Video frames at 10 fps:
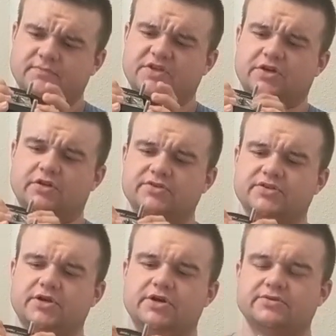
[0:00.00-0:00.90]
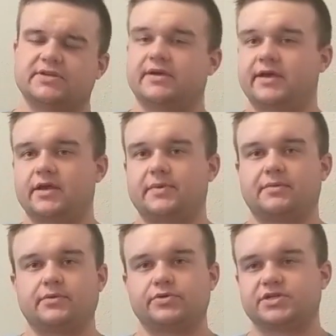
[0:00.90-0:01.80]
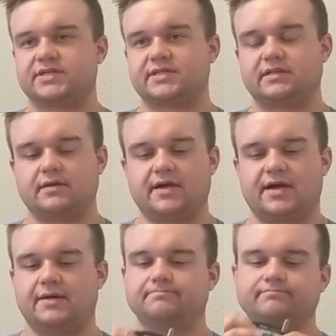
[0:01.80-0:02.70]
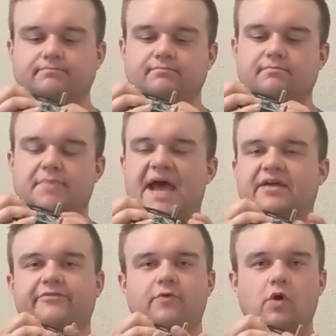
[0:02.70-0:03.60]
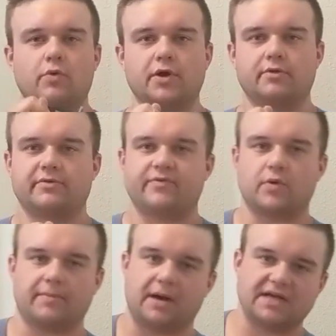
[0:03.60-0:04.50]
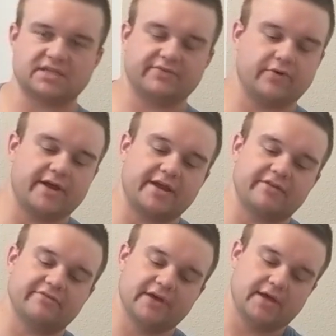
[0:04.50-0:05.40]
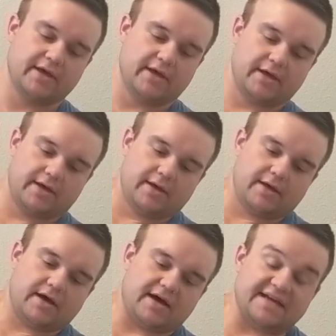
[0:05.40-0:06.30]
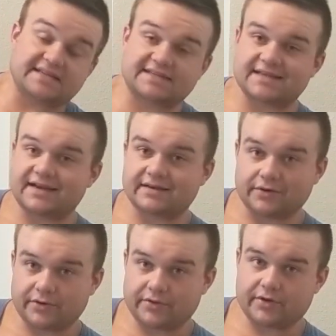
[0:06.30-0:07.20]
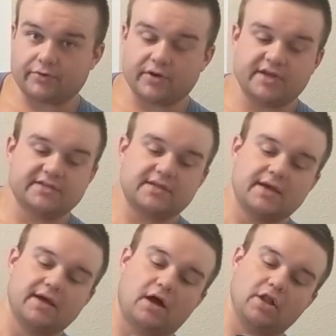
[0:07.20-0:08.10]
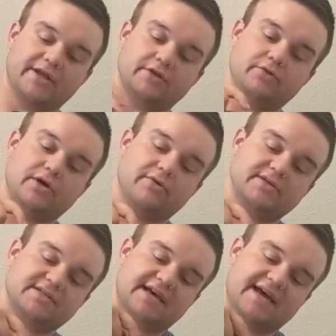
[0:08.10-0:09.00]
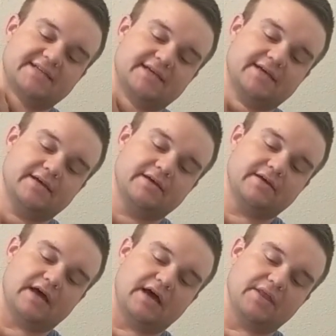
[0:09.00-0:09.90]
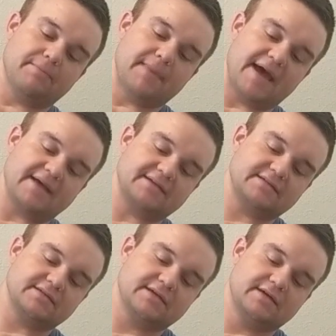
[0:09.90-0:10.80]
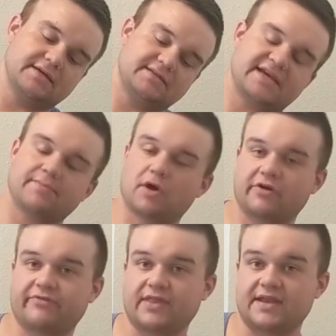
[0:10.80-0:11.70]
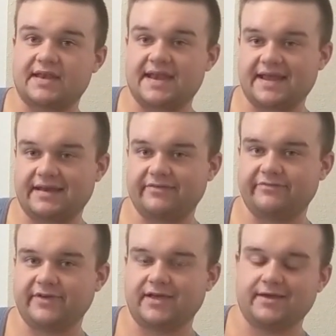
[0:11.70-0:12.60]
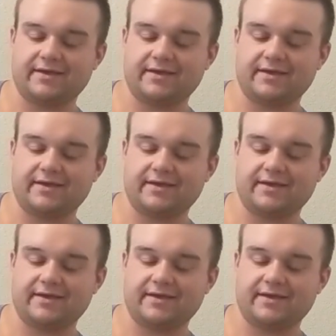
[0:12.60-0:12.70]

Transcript: So you're going to loosen those, and you'll be able to adjust it back, forward, if you want positive or negative. As I said, I don't know the degrees. All I do know is that the max tick mark for the negative